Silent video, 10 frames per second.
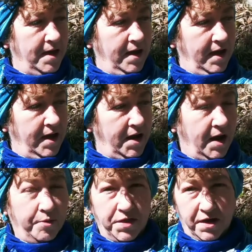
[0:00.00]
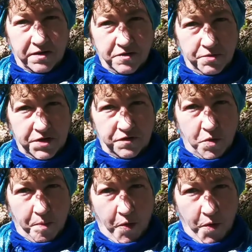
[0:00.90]
And I would like to read you
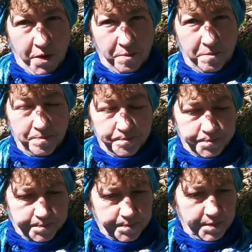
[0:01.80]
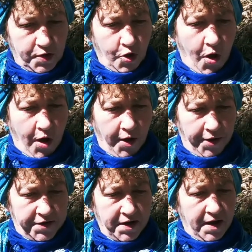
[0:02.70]
a poem
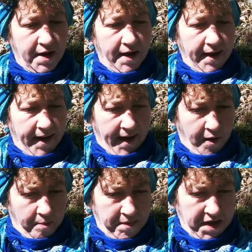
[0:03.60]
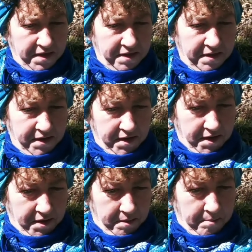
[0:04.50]
called How Myth
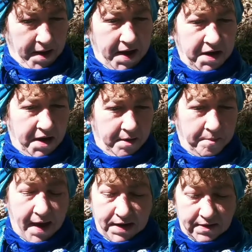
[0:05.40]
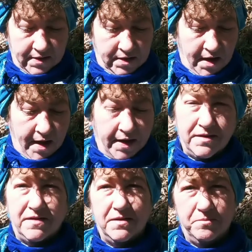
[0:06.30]
Might Not
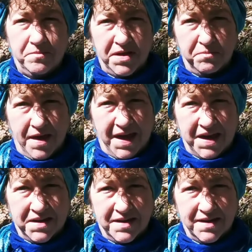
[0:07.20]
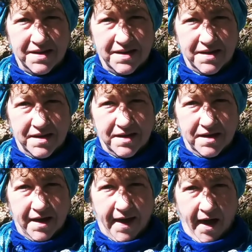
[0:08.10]
Be Made.
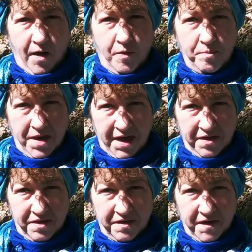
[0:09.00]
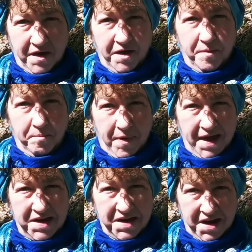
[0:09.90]
How Myth
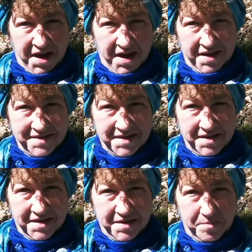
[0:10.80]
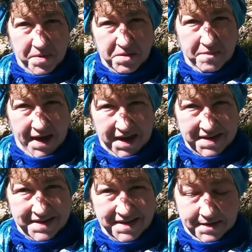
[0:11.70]
Might Not Be Made.
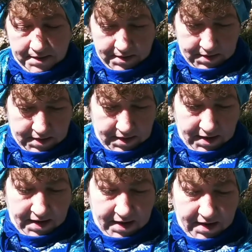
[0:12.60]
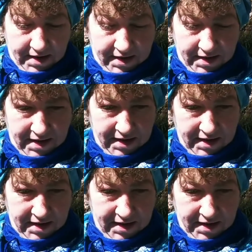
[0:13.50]
And